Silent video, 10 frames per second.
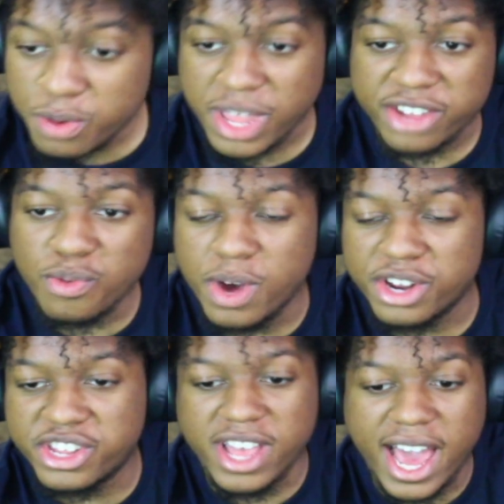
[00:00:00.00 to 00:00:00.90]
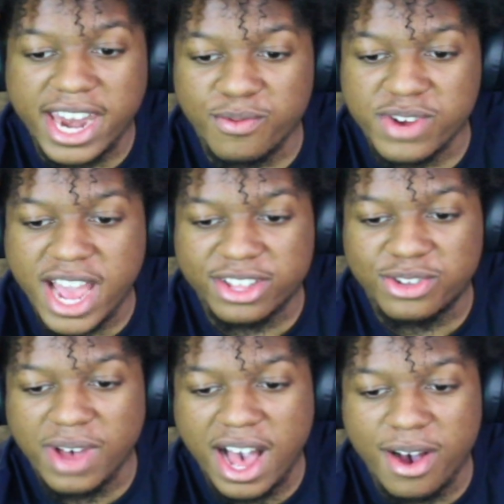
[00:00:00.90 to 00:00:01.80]
actually one song I didn't react
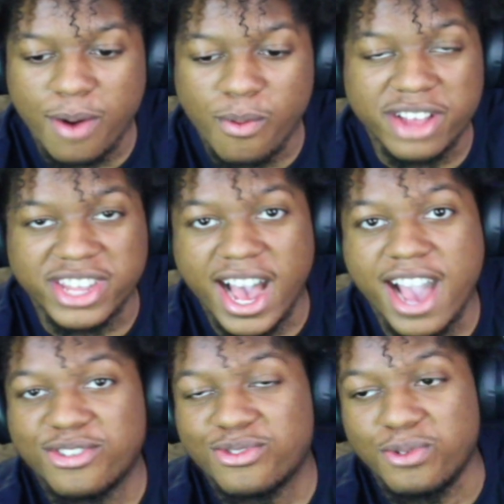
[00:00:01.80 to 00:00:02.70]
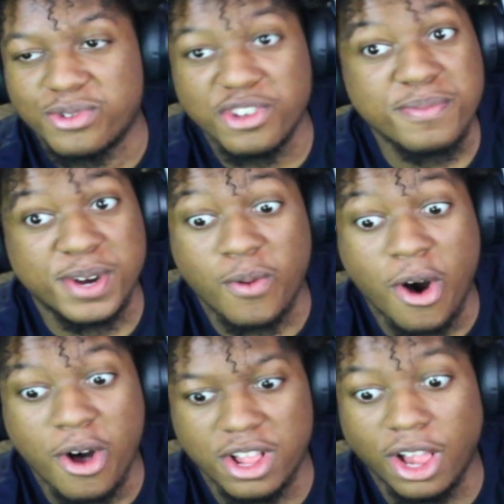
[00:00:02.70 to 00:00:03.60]
to. I, I watched in high school, so it's been a,
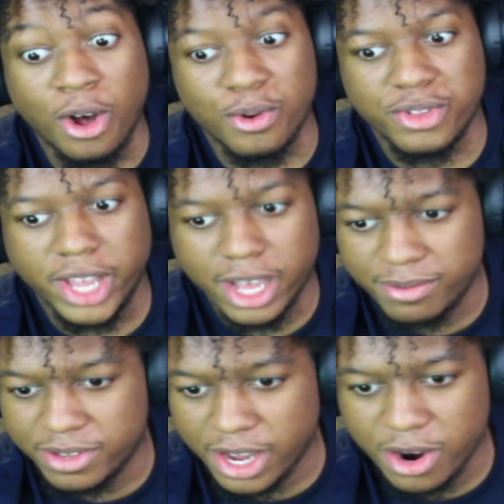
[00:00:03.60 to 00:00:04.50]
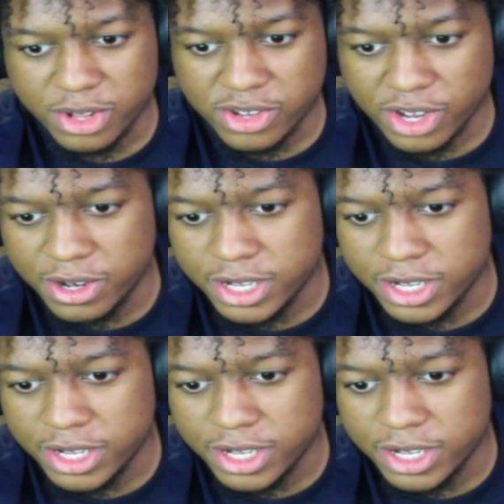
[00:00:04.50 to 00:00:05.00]
while, a long time since I heard the song